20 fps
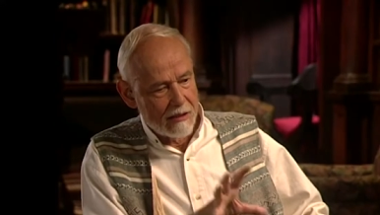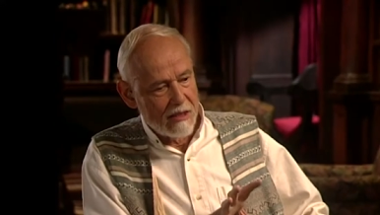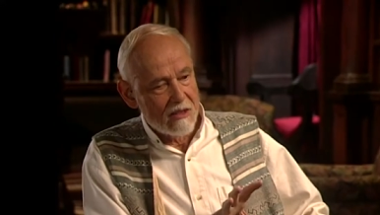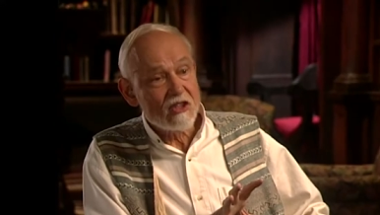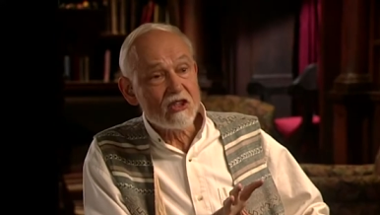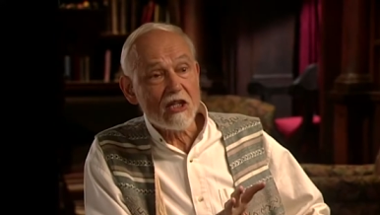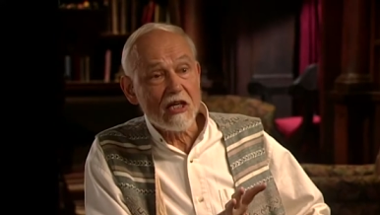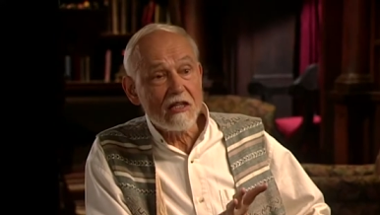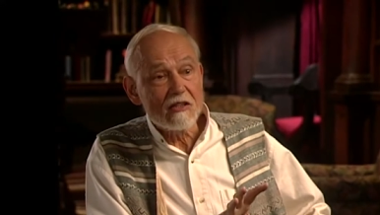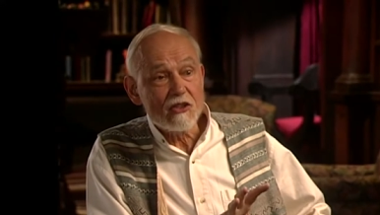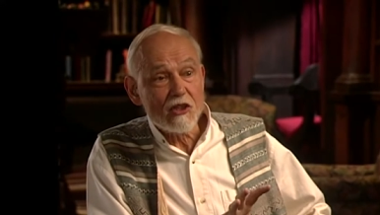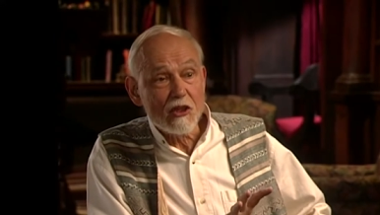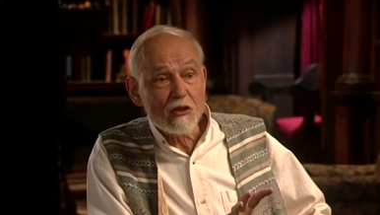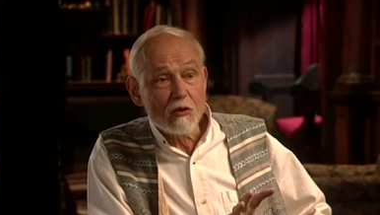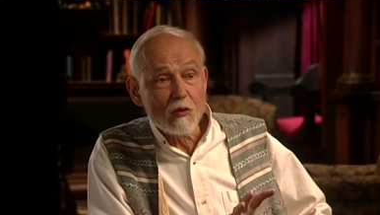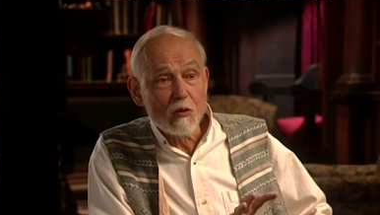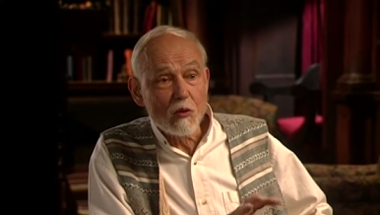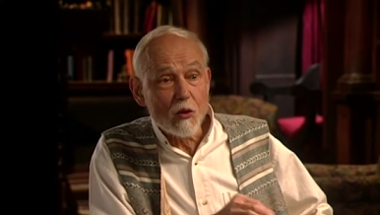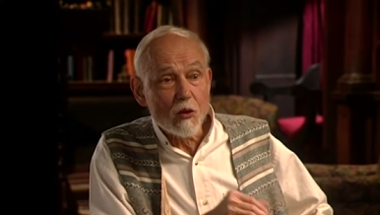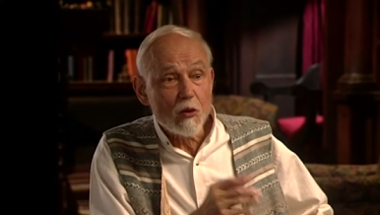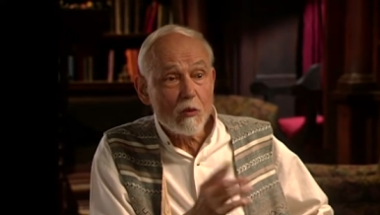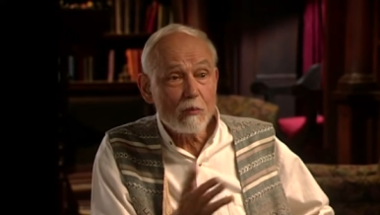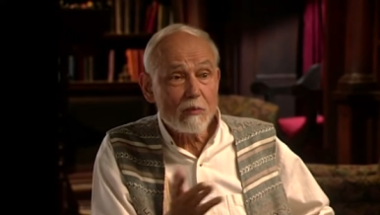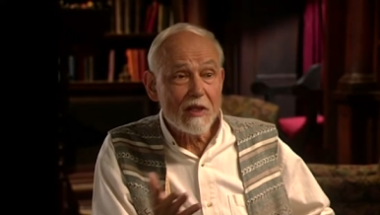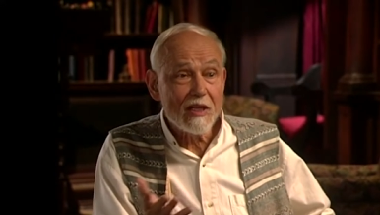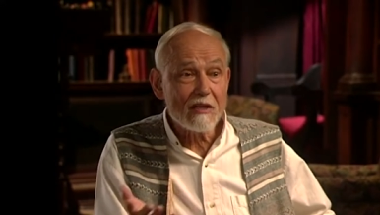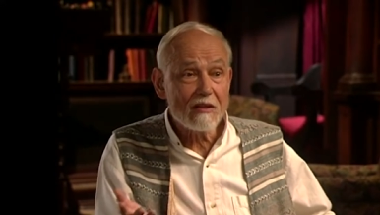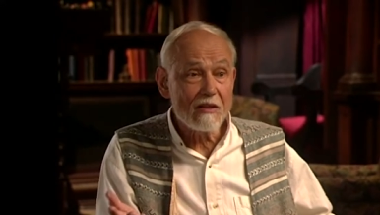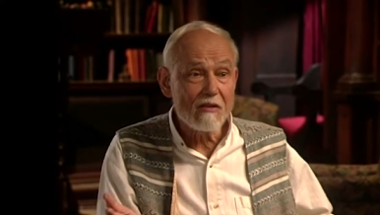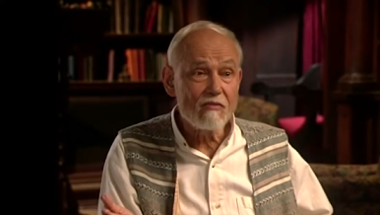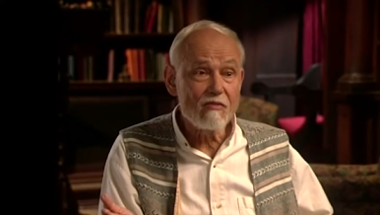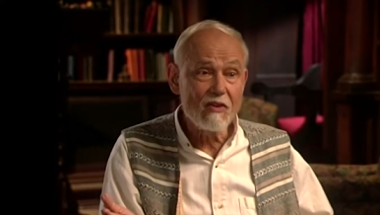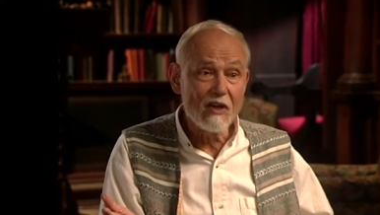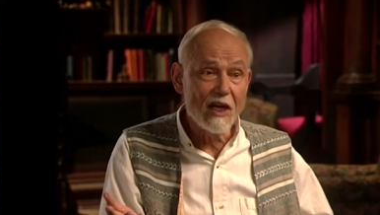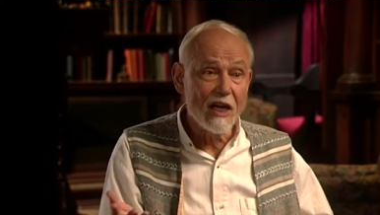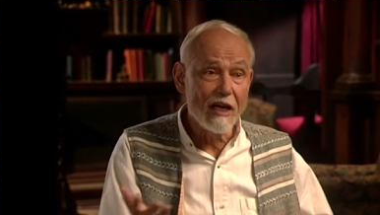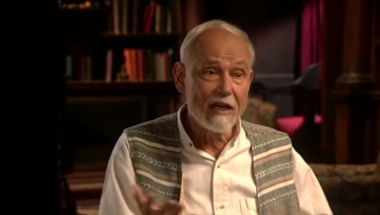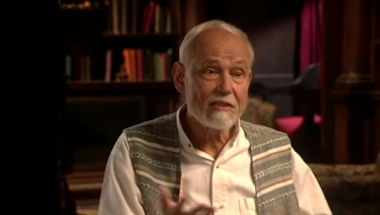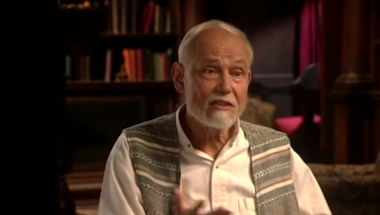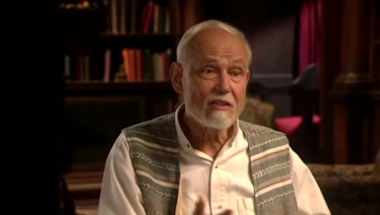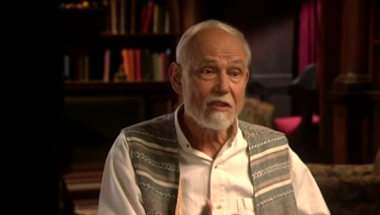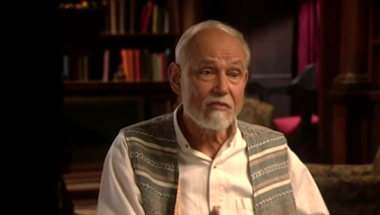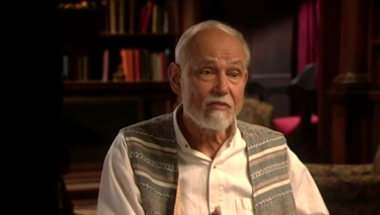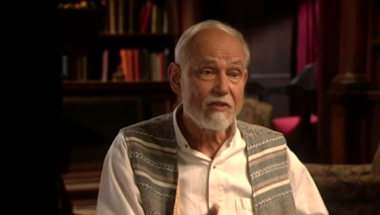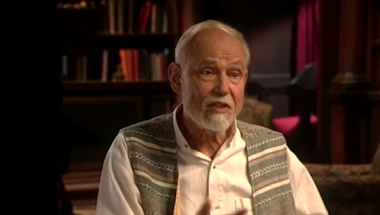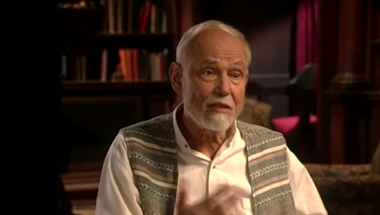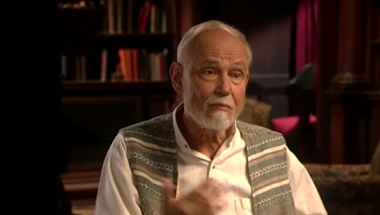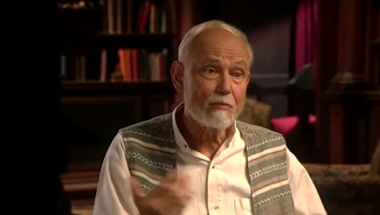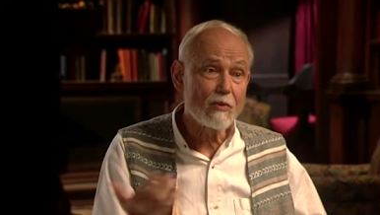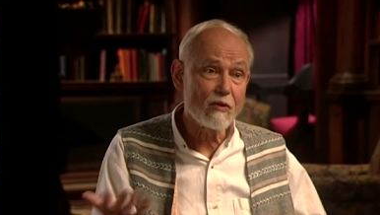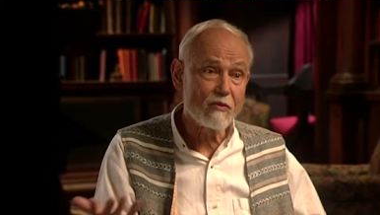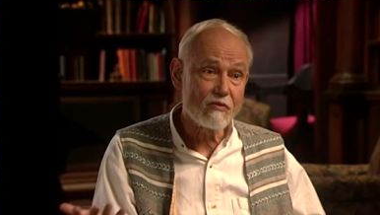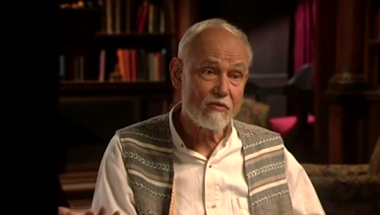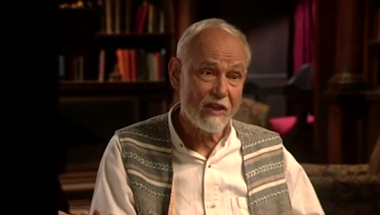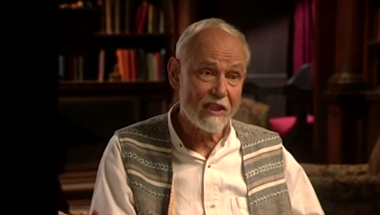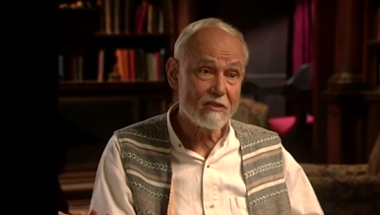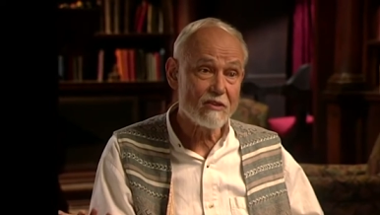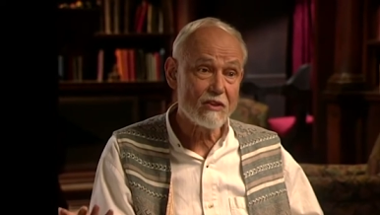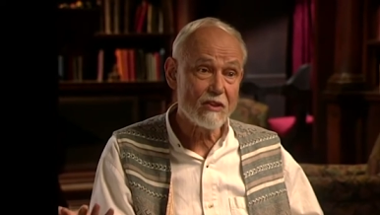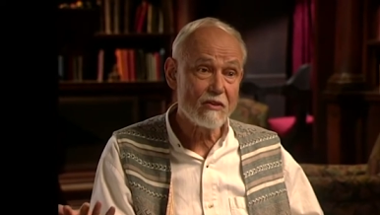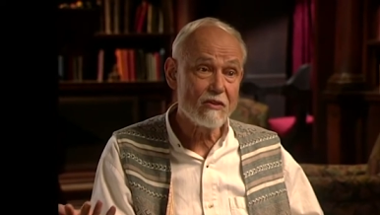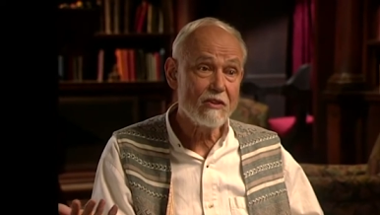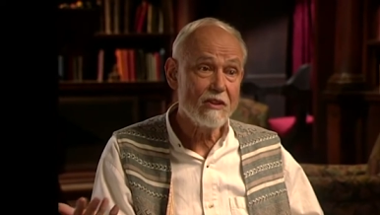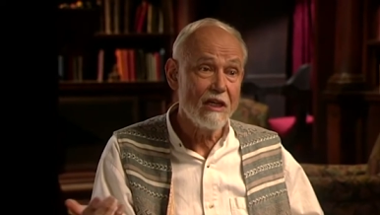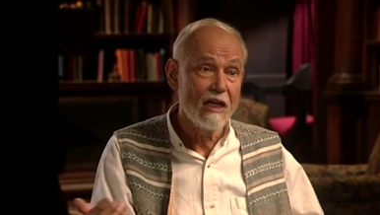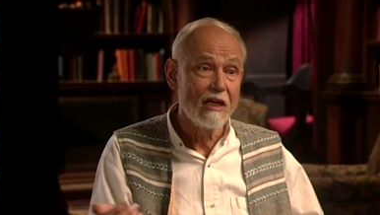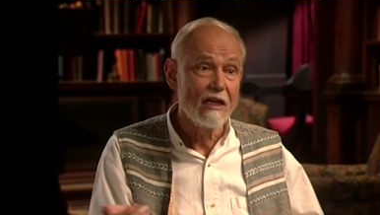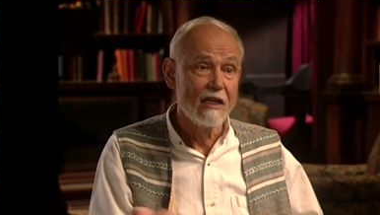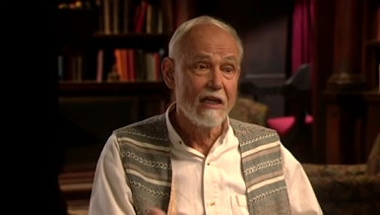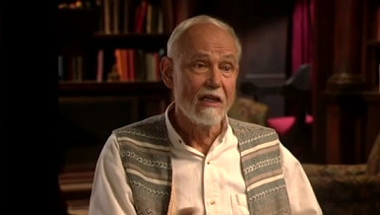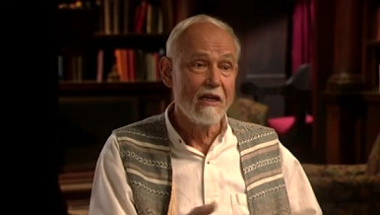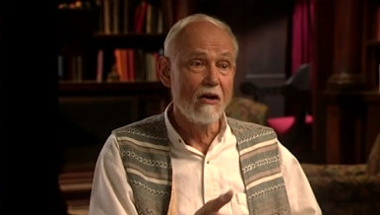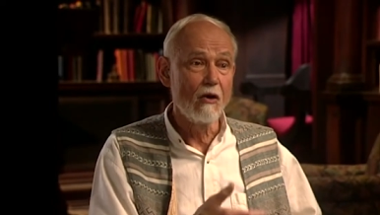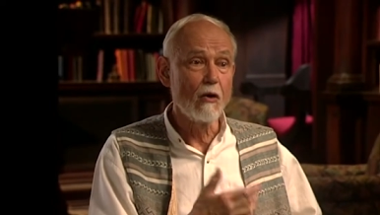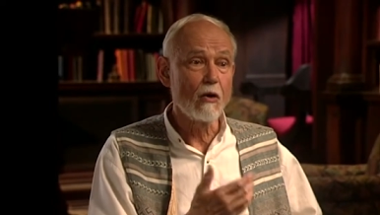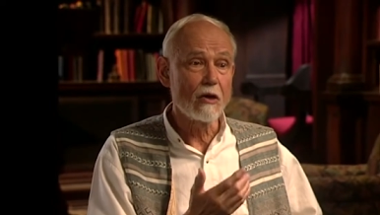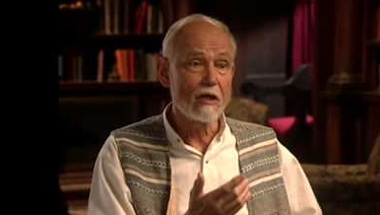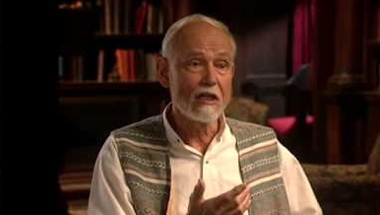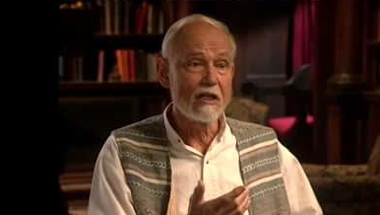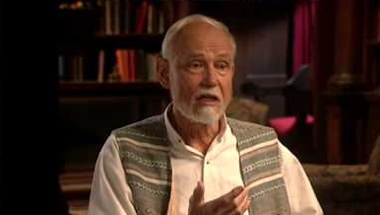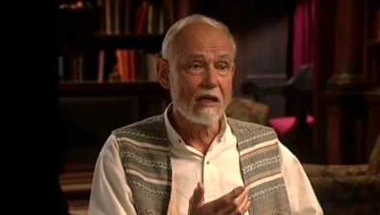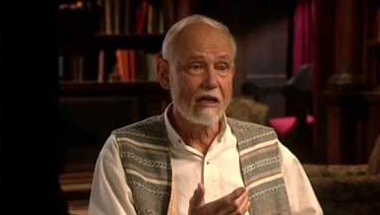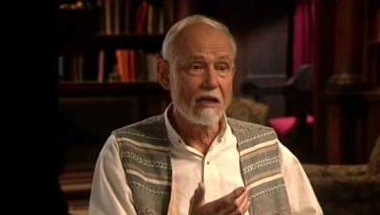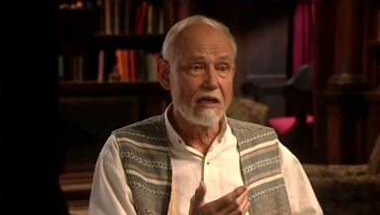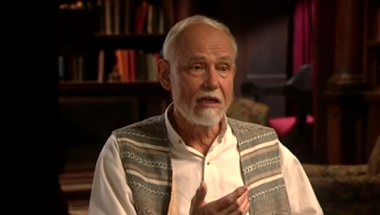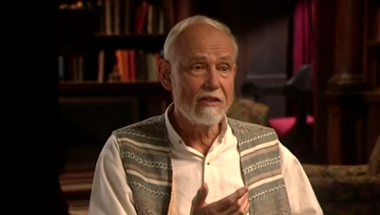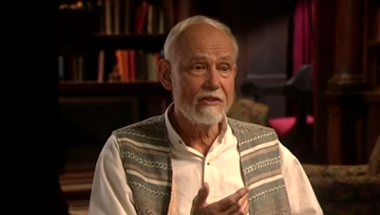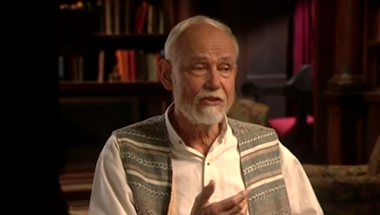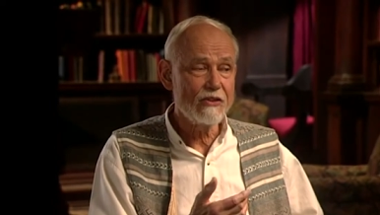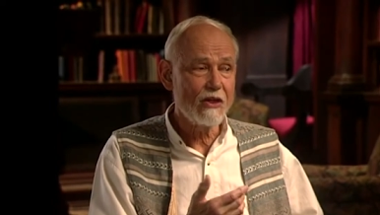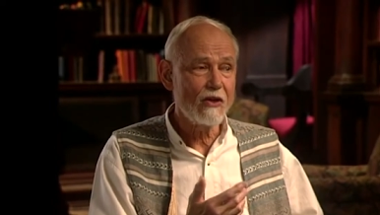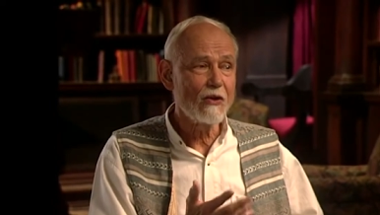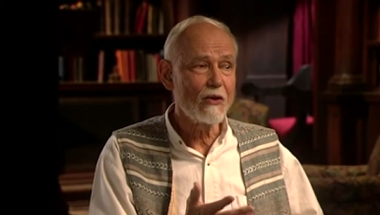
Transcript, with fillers: discussion group that the philosophy professor organized.